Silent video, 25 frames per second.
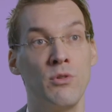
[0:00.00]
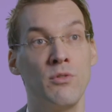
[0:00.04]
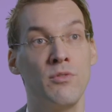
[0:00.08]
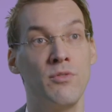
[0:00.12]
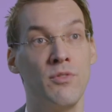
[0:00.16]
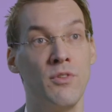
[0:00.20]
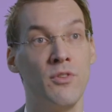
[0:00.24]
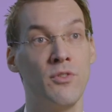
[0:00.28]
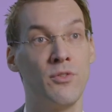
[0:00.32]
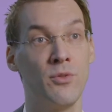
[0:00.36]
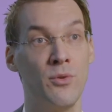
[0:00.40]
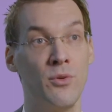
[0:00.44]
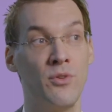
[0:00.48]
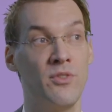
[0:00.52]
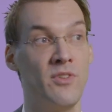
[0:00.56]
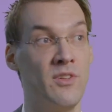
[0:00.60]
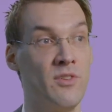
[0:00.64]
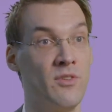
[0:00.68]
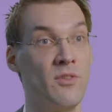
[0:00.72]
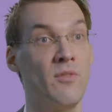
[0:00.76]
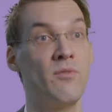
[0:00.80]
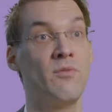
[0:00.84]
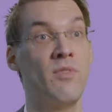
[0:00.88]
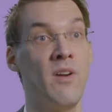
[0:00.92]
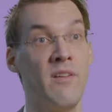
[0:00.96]
of
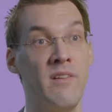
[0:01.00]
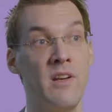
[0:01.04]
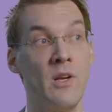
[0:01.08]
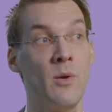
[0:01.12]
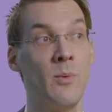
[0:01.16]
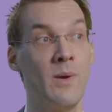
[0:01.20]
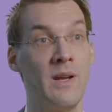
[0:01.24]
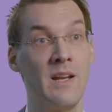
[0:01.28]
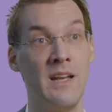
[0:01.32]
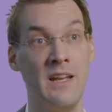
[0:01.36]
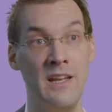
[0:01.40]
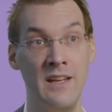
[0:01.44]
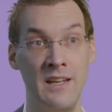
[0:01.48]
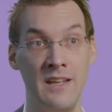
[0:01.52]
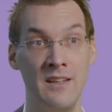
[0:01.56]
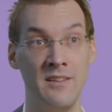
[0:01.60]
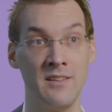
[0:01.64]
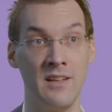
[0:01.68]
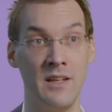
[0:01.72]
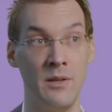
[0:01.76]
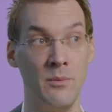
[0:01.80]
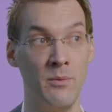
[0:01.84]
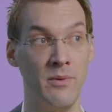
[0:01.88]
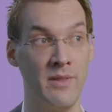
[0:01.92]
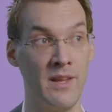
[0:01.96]
sources very quickly and
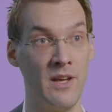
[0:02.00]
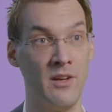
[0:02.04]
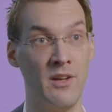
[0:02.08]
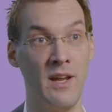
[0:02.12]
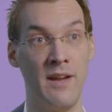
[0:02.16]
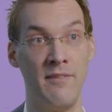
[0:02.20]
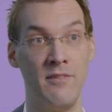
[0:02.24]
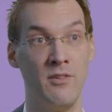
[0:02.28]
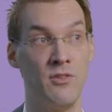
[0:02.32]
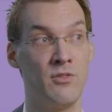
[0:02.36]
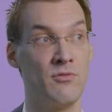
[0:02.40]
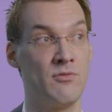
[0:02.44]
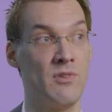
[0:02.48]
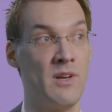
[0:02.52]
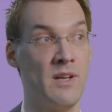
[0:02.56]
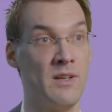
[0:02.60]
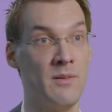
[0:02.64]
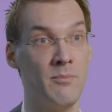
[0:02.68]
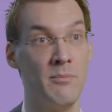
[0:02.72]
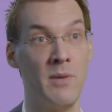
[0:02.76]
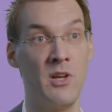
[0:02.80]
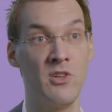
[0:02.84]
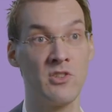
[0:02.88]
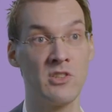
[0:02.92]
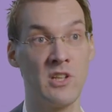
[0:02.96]
easily without having to
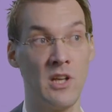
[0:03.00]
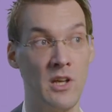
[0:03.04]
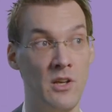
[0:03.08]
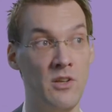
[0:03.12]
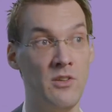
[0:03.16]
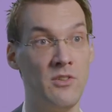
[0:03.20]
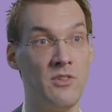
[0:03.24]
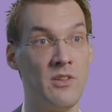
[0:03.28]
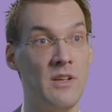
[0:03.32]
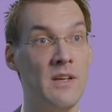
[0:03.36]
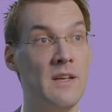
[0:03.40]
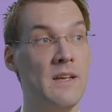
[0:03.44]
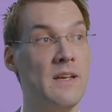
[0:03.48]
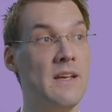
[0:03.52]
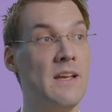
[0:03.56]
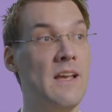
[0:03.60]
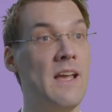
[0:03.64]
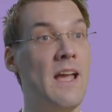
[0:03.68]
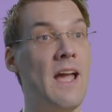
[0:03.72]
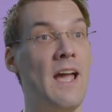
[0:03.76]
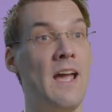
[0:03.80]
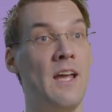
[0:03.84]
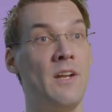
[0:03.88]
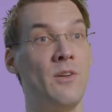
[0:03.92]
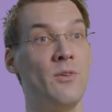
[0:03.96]
write much code,
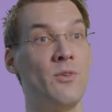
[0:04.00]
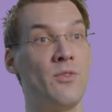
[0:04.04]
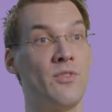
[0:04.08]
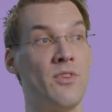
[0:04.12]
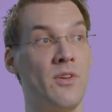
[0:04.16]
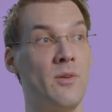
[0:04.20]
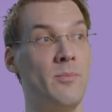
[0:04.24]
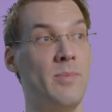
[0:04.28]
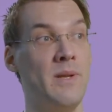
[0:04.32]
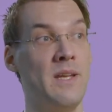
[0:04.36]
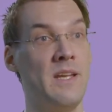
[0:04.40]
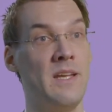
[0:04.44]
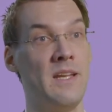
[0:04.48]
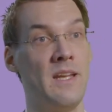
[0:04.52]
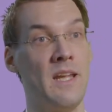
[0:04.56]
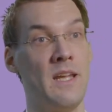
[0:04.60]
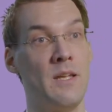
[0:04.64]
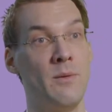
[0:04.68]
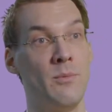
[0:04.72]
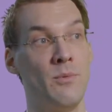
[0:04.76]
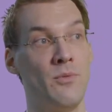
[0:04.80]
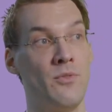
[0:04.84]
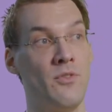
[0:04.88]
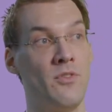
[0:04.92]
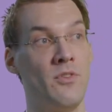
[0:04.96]
and also being
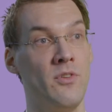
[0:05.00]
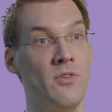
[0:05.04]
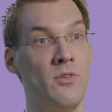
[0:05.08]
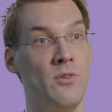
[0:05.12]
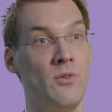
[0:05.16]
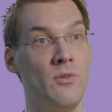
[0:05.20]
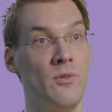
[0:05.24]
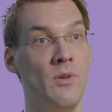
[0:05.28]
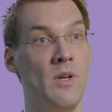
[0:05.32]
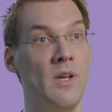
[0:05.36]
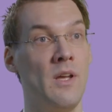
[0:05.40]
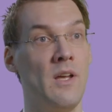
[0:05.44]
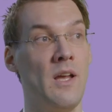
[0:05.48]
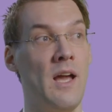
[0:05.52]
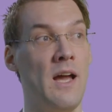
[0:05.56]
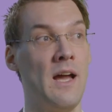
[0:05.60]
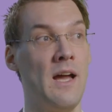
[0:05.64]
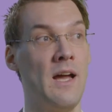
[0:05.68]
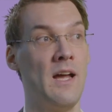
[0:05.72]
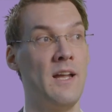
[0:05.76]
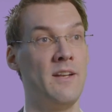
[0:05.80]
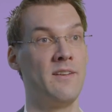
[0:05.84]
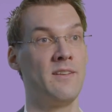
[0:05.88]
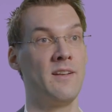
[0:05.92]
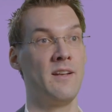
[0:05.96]
able to
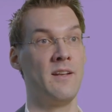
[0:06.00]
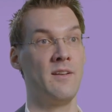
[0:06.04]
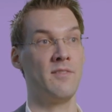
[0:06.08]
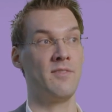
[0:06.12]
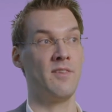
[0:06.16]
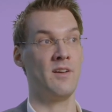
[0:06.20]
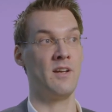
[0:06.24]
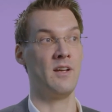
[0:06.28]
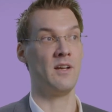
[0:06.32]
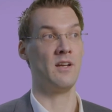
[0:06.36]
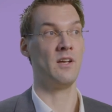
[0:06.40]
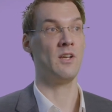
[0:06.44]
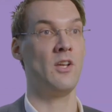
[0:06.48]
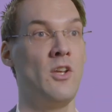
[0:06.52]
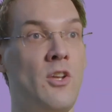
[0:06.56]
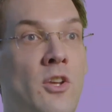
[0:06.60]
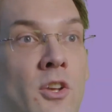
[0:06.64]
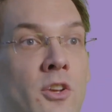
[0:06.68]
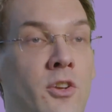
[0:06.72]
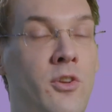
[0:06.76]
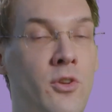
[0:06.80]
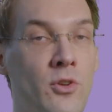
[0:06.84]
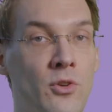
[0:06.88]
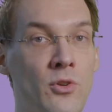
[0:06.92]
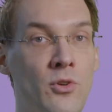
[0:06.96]
deliver
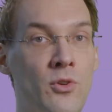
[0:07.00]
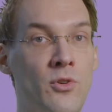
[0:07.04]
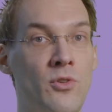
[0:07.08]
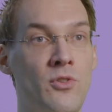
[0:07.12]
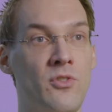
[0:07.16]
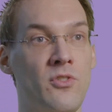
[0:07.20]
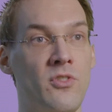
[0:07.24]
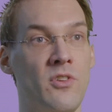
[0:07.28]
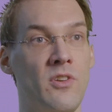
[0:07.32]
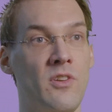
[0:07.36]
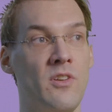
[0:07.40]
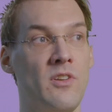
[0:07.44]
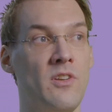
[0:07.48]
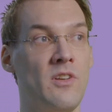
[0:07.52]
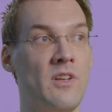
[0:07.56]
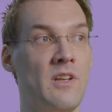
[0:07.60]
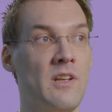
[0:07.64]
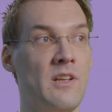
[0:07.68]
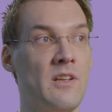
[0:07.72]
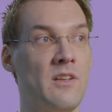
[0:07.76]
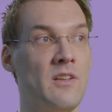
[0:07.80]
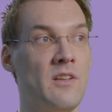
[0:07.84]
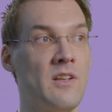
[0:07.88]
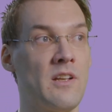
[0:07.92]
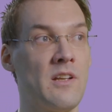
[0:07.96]
huge
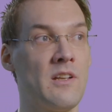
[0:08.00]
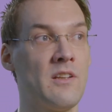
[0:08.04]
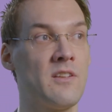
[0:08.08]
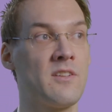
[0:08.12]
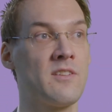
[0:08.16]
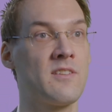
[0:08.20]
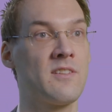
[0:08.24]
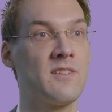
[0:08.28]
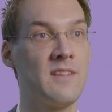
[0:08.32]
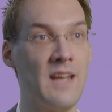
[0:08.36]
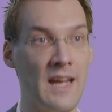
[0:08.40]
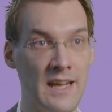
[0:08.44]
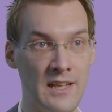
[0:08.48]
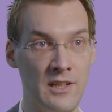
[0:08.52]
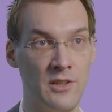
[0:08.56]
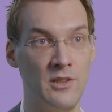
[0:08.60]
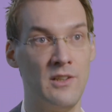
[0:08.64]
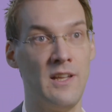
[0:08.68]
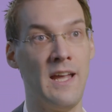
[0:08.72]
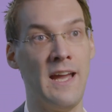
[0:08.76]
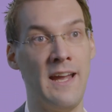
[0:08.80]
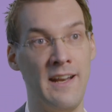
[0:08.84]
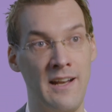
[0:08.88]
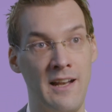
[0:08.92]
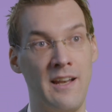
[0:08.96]

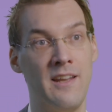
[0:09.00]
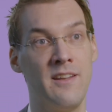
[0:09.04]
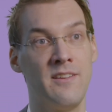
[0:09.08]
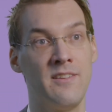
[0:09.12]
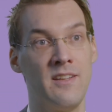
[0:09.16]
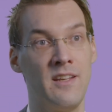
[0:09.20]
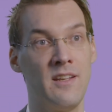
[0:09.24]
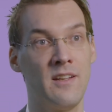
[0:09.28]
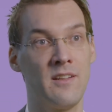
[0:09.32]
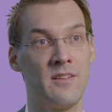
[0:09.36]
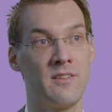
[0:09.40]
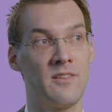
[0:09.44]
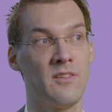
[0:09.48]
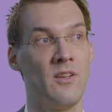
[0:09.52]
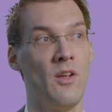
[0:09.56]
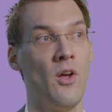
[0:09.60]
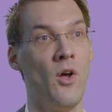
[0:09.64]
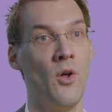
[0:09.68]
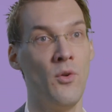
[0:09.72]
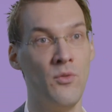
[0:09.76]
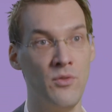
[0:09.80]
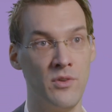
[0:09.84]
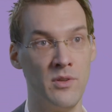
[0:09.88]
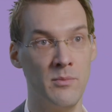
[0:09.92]
scale analytics on